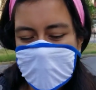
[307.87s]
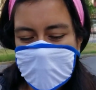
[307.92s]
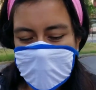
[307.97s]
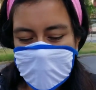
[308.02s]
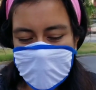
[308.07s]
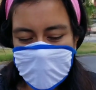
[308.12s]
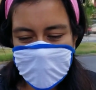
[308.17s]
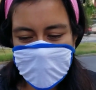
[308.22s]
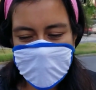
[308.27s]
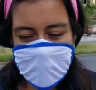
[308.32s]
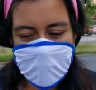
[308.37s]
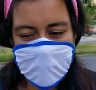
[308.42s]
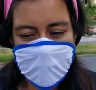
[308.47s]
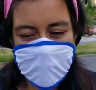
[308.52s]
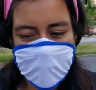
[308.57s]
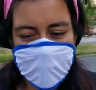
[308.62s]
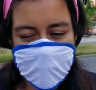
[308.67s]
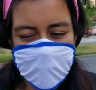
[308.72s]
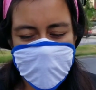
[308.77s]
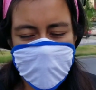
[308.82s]

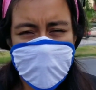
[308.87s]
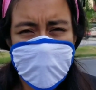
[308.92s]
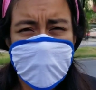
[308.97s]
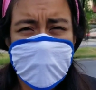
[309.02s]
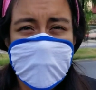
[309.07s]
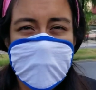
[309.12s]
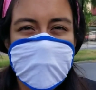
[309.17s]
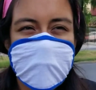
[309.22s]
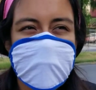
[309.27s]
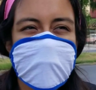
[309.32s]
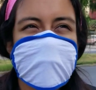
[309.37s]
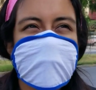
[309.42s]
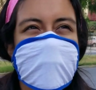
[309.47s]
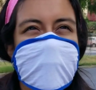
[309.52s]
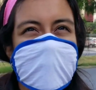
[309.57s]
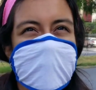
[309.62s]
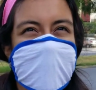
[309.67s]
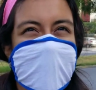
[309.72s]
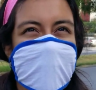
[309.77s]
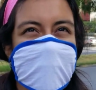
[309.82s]
I don't really do
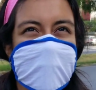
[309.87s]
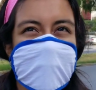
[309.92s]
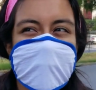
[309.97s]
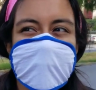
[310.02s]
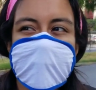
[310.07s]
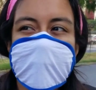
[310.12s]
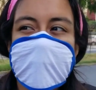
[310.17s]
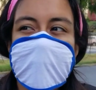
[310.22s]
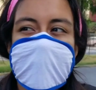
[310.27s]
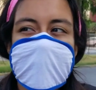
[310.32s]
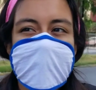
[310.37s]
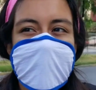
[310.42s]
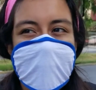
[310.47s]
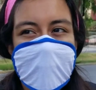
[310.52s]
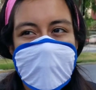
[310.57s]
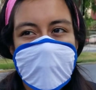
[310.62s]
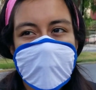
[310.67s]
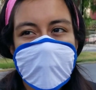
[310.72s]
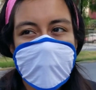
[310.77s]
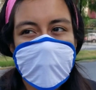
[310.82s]
well packing. Like I
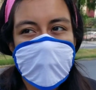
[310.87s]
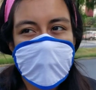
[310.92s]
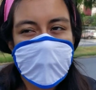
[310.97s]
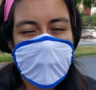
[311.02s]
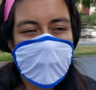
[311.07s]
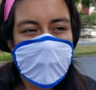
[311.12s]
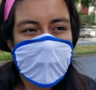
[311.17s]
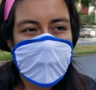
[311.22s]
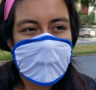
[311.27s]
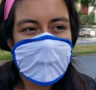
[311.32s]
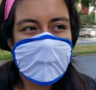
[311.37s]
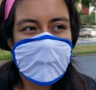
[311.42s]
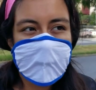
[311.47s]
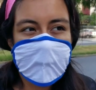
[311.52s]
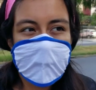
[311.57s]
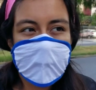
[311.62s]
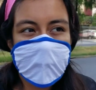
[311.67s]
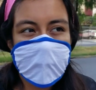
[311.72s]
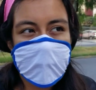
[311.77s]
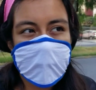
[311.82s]
pack.
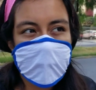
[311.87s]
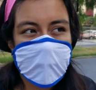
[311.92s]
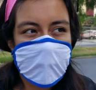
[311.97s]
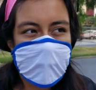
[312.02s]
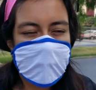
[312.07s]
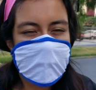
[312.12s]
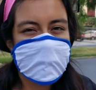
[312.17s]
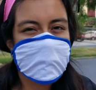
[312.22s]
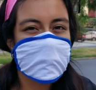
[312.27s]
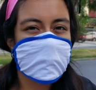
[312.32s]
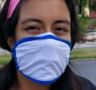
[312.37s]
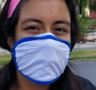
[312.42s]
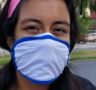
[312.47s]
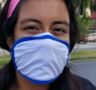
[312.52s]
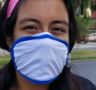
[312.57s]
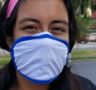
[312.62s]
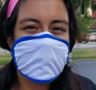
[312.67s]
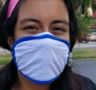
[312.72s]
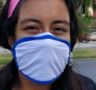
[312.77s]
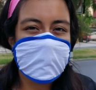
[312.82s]
I usually
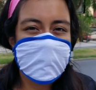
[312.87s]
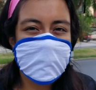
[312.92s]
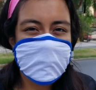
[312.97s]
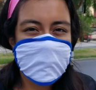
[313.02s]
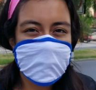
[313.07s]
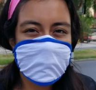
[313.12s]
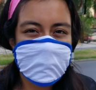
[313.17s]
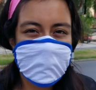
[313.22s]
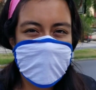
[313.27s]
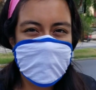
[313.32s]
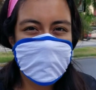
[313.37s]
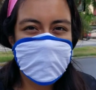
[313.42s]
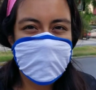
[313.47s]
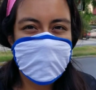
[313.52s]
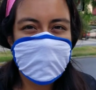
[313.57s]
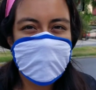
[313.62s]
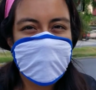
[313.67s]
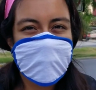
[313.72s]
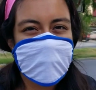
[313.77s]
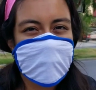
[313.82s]
prepare myself
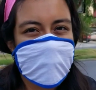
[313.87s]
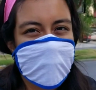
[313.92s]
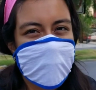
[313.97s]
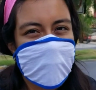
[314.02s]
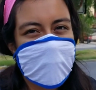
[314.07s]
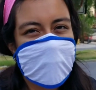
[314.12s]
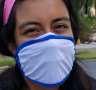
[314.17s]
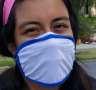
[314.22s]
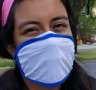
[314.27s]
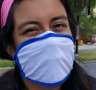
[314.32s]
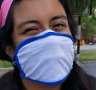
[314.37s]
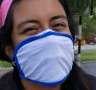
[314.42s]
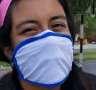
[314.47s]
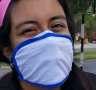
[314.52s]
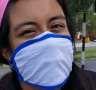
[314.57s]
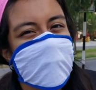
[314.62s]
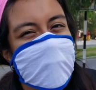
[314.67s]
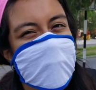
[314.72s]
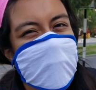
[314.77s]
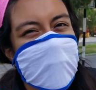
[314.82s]
mentally for a week, and I
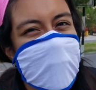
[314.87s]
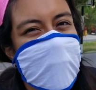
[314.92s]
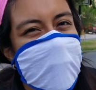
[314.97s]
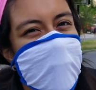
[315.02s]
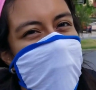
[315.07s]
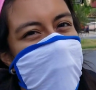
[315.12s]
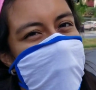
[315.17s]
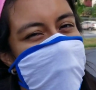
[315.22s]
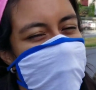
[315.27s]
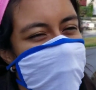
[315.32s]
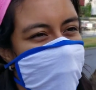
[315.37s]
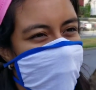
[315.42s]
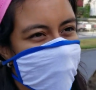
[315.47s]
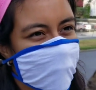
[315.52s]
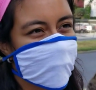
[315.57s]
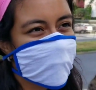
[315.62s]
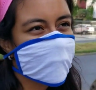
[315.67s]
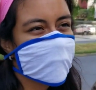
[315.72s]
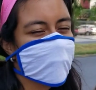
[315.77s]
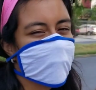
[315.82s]
didn't really get that
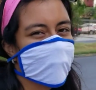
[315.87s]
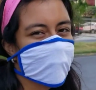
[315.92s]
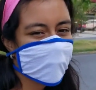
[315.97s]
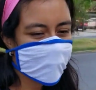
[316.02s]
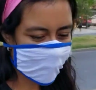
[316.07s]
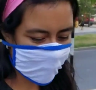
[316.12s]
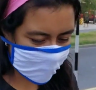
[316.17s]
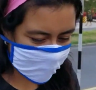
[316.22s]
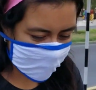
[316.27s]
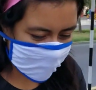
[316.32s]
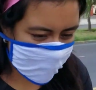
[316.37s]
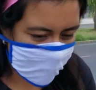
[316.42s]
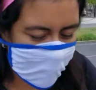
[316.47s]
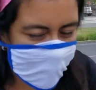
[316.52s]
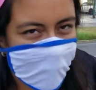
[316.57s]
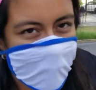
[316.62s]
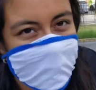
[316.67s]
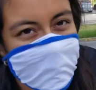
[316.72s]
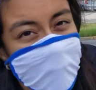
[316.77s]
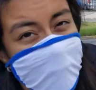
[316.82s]
chance, so
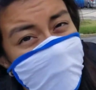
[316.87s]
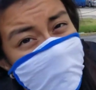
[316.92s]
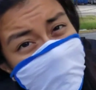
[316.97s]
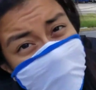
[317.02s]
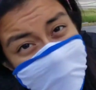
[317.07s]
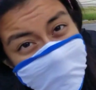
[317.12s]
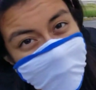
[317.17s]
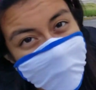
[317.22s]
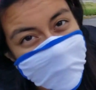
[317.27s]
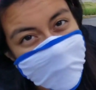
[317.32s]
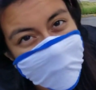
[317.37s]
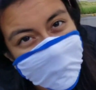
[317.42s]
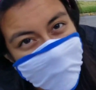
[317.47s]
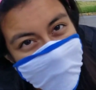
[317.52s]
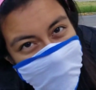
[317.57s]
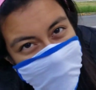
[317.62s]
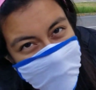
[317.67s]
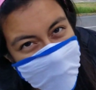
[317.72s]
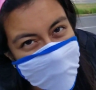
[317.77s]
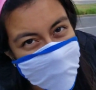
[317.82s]
um, I almost fell down
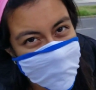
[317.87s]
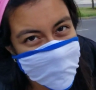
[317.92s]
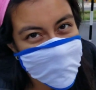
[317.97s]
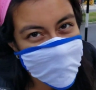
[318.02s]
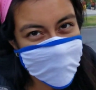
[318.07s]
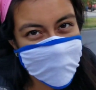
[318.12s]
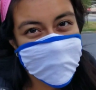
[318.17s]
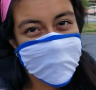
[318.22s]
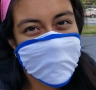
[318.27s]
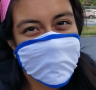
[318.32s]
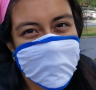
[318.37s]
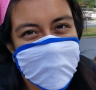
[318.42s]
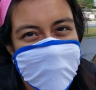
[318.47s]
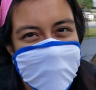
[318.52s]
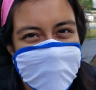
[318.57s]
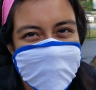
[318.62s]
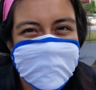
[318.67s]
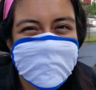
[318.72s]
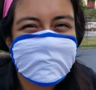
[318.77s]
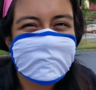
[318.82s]
the stairs with our
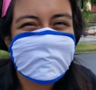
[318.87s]
suitcase,